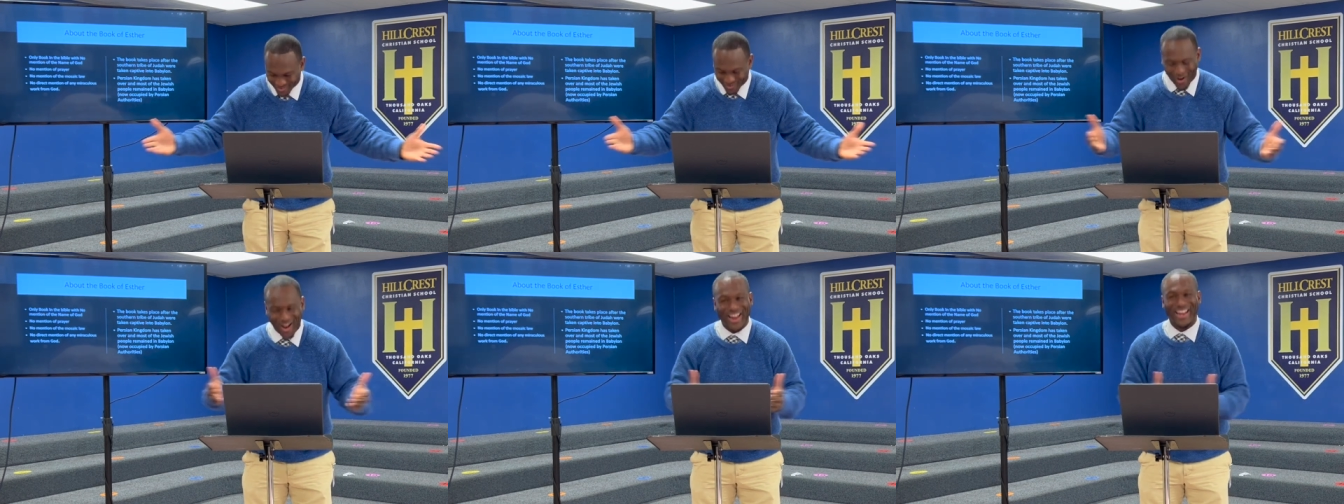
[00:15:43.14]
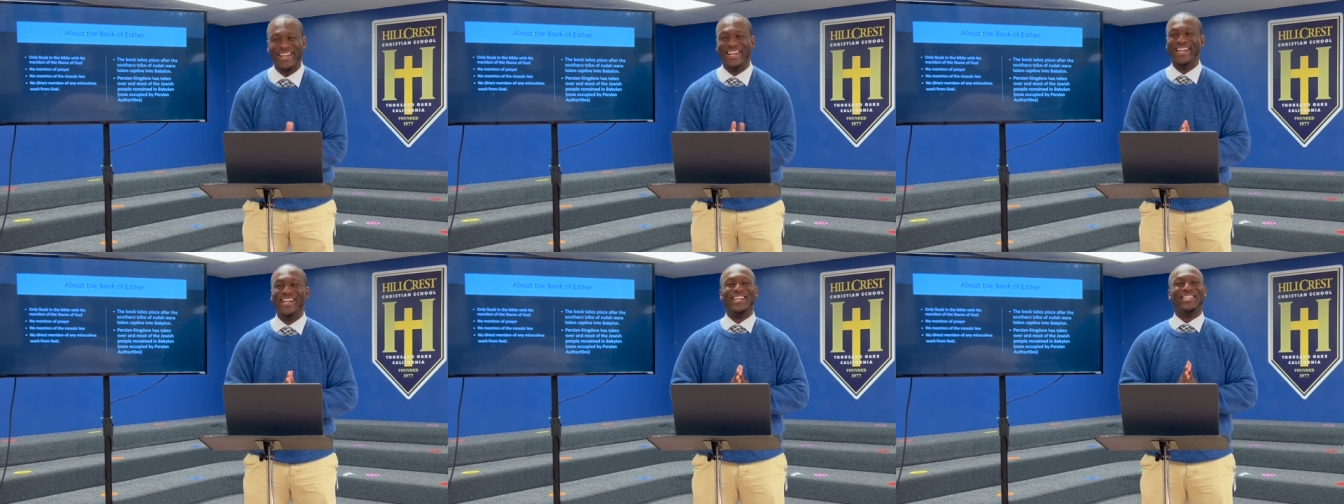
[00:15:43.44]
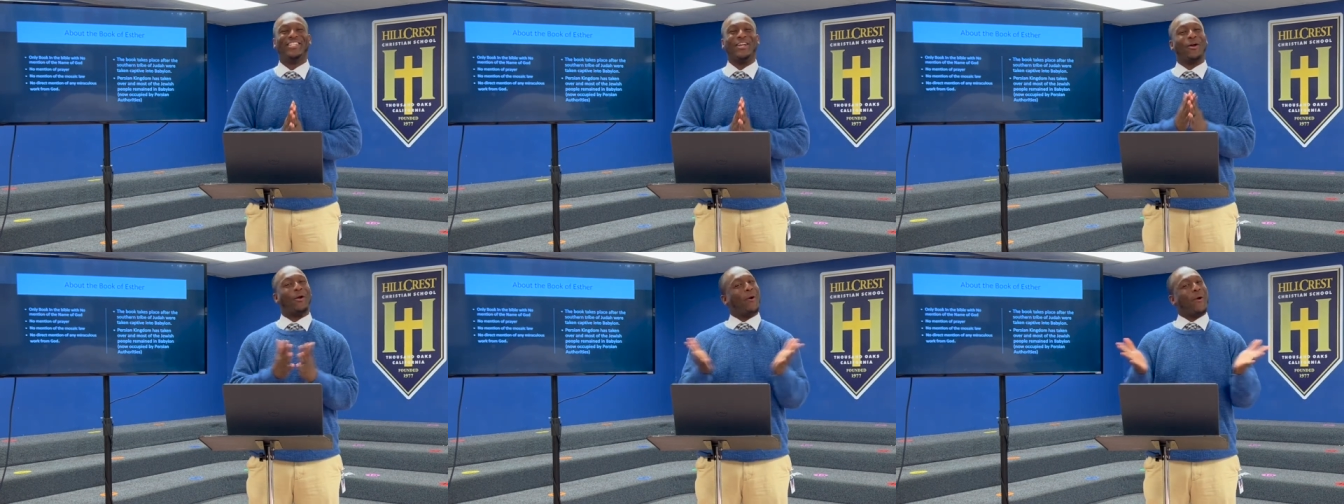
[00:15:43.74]
right?
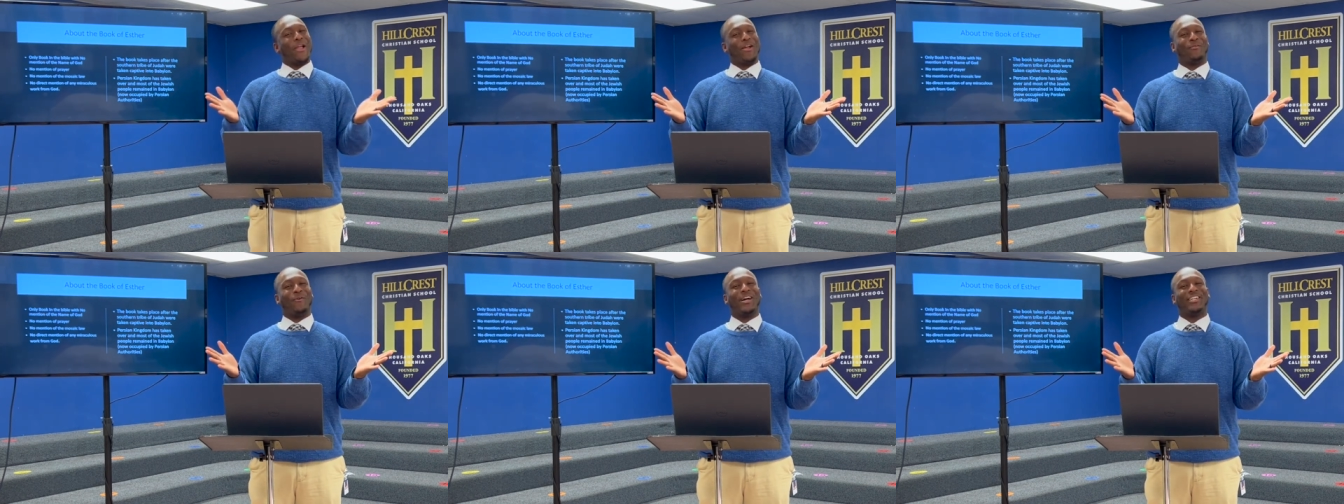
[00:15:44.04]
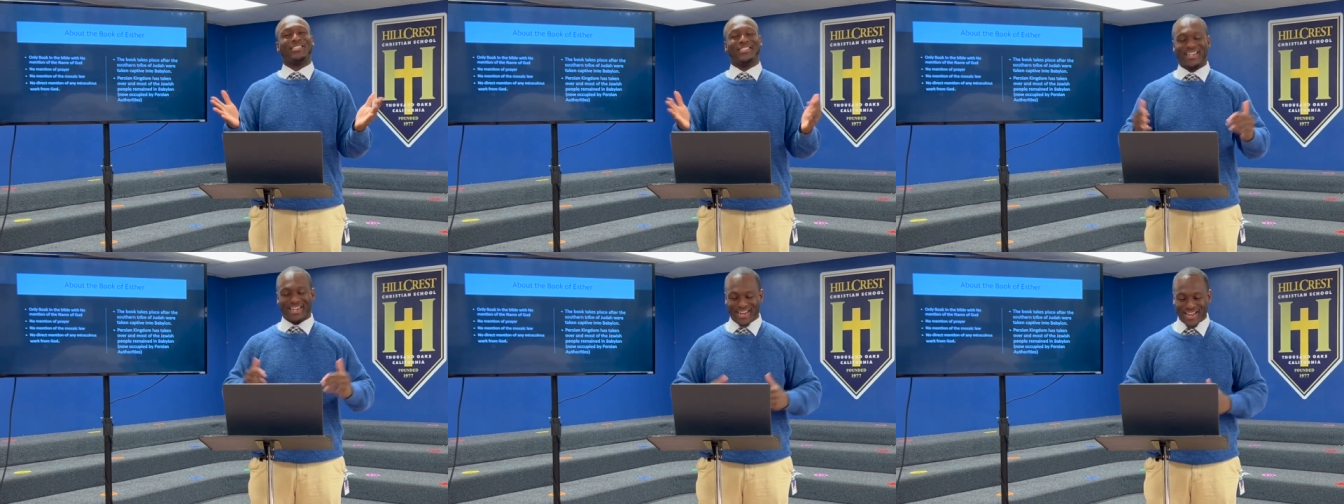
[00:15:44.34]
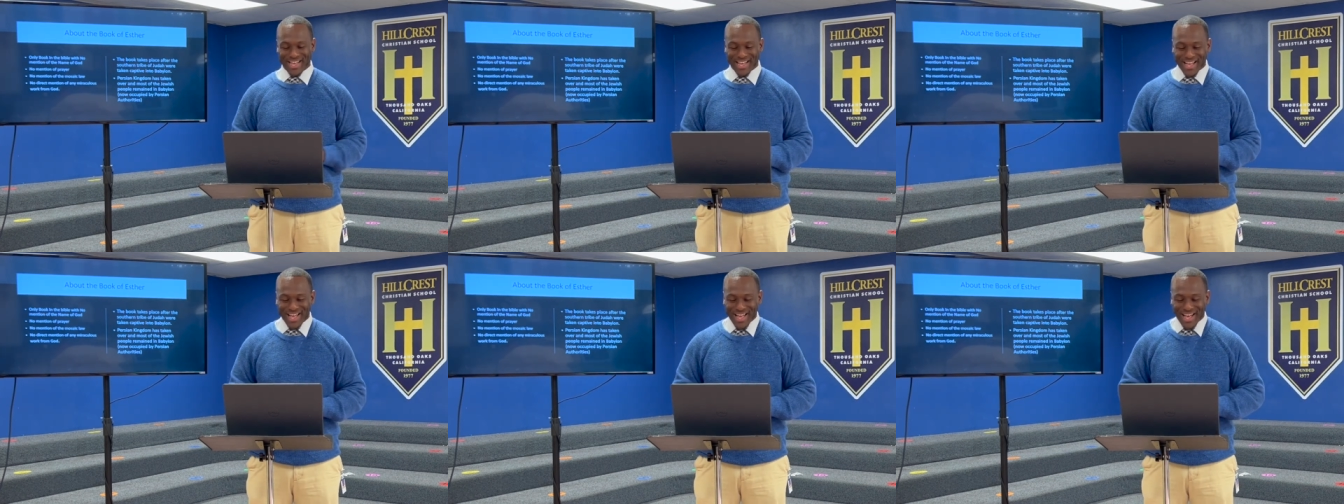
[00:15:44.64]
It's a great question.
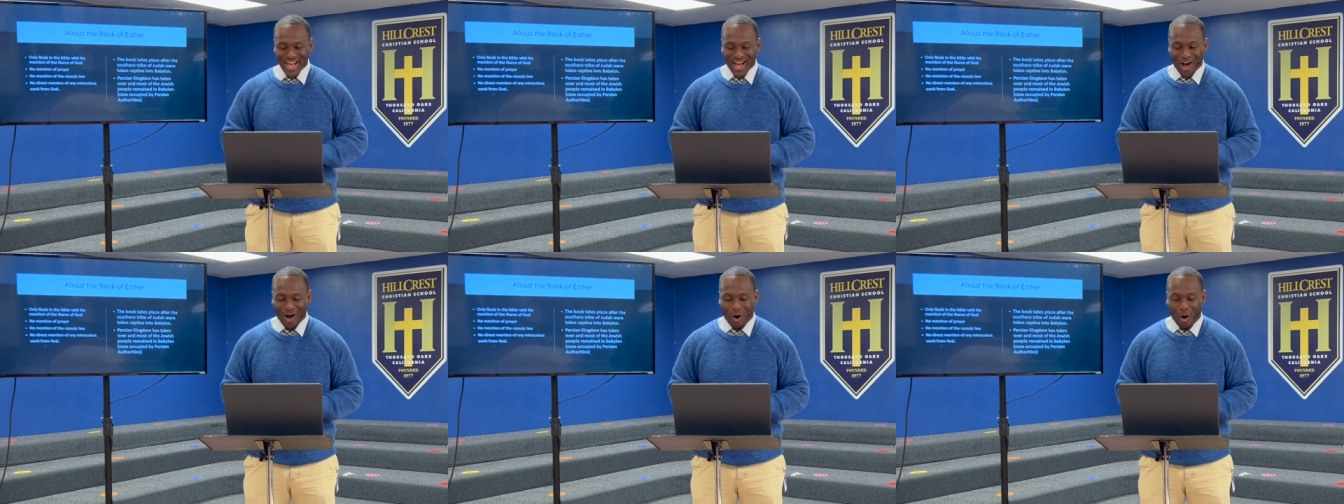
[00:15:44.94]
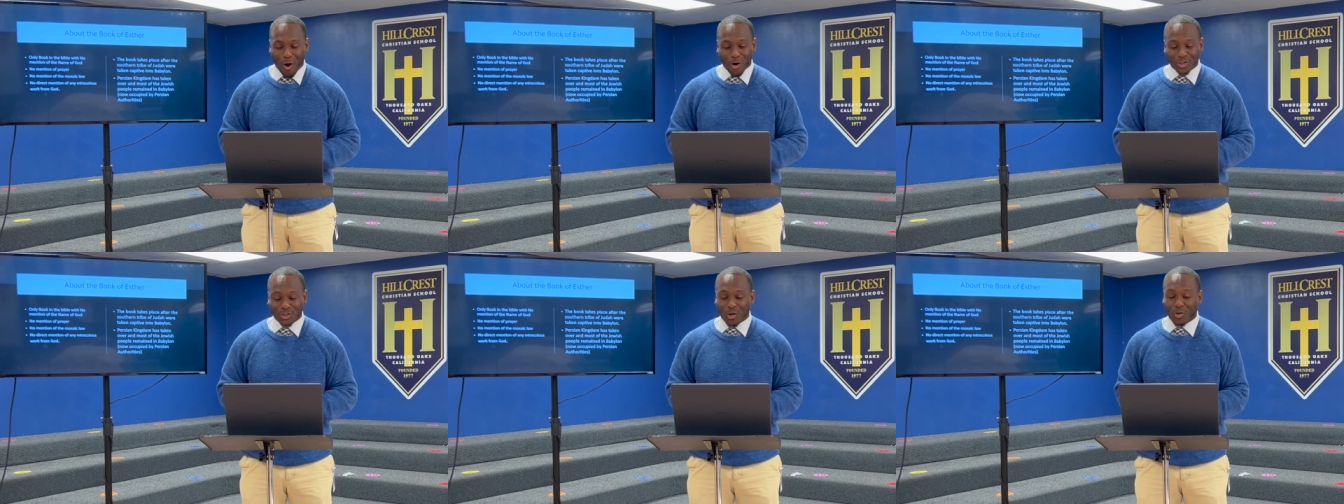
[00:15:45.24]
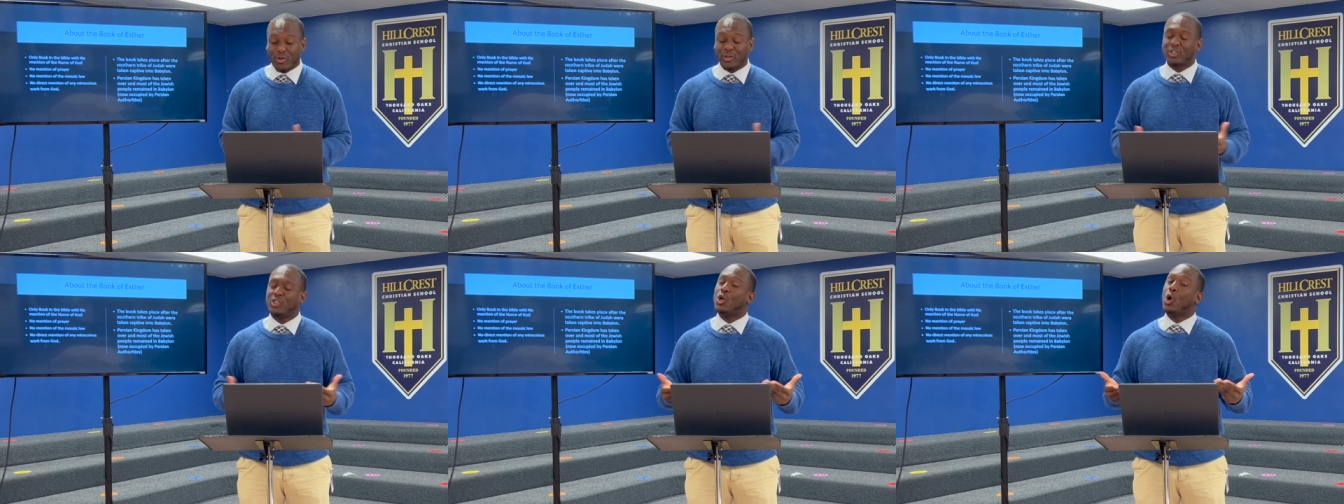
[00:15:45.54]
Also,
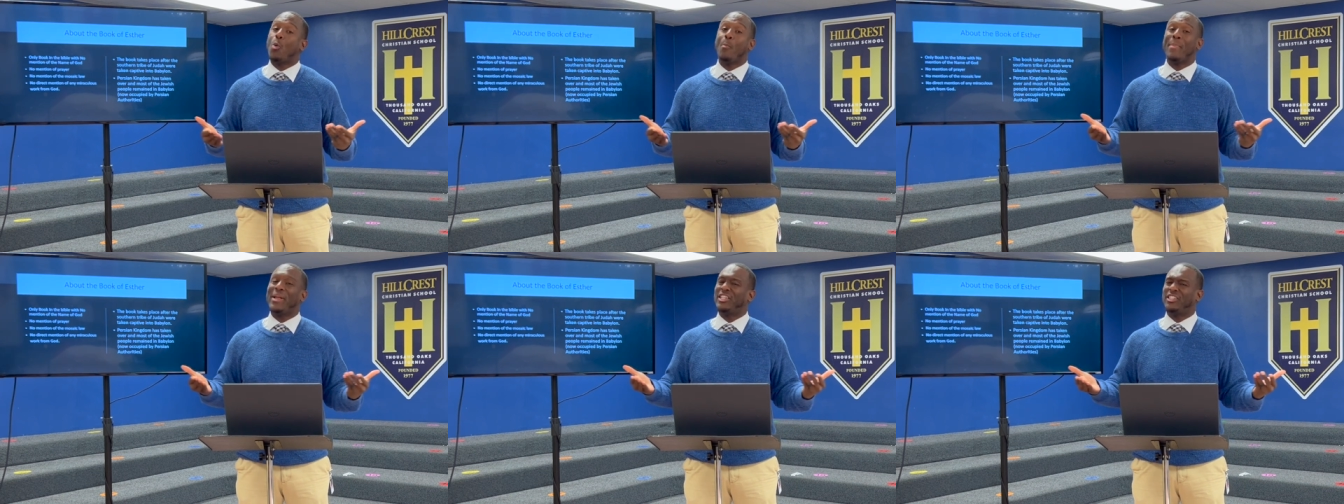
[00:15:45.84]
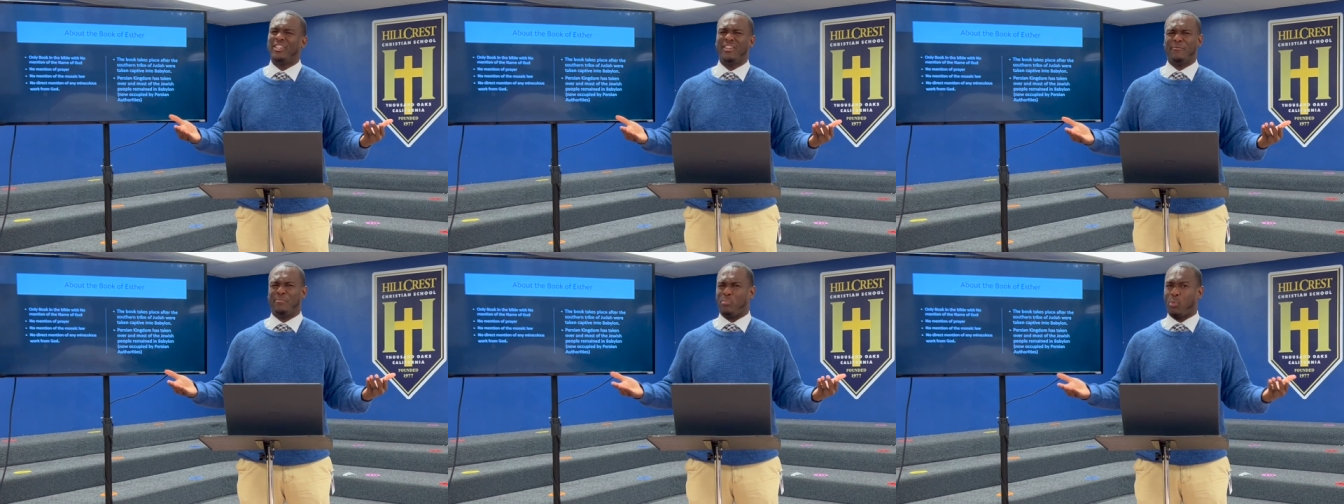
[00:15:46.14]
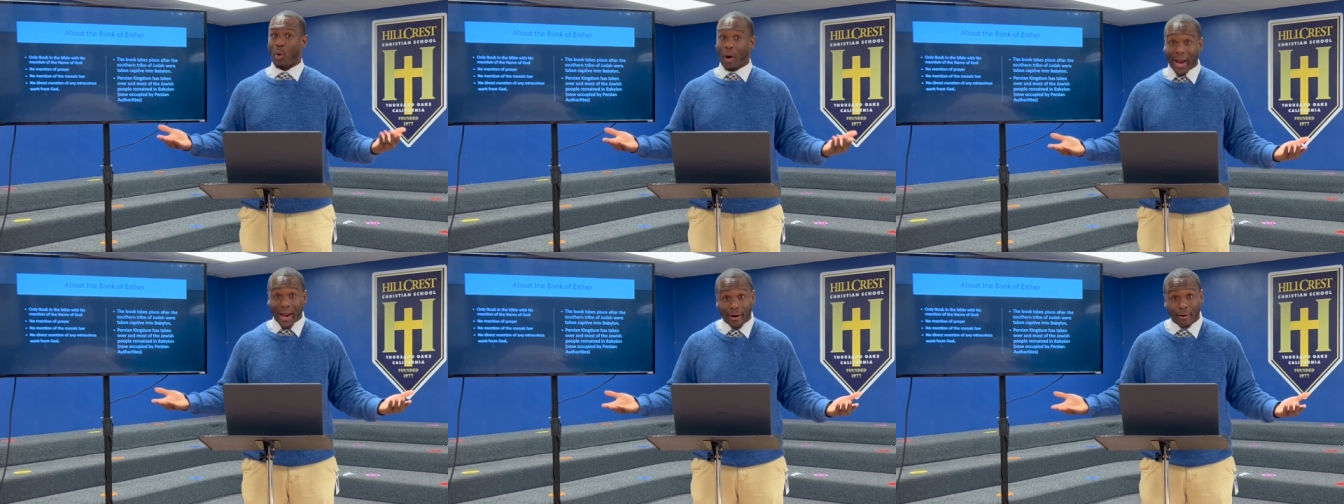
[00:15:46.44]
there's no mention of
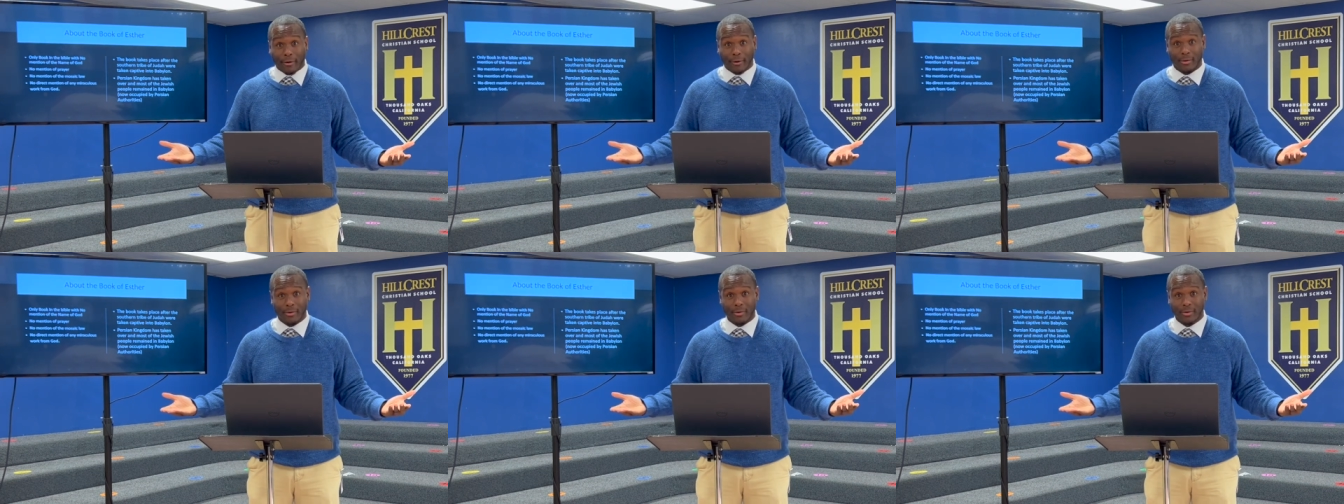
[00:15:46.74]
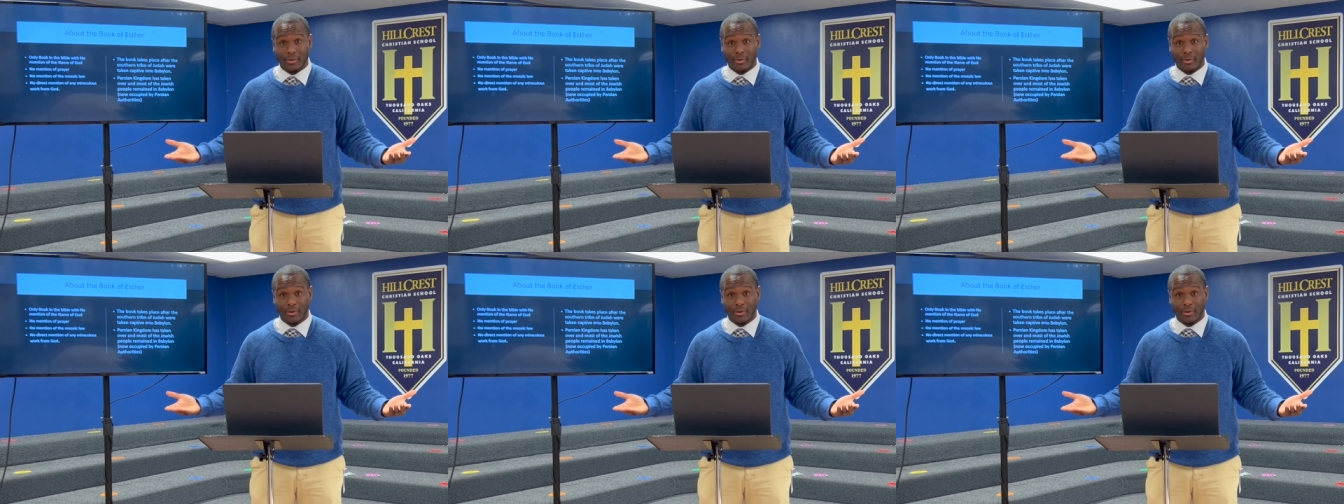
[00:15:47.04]
prayer.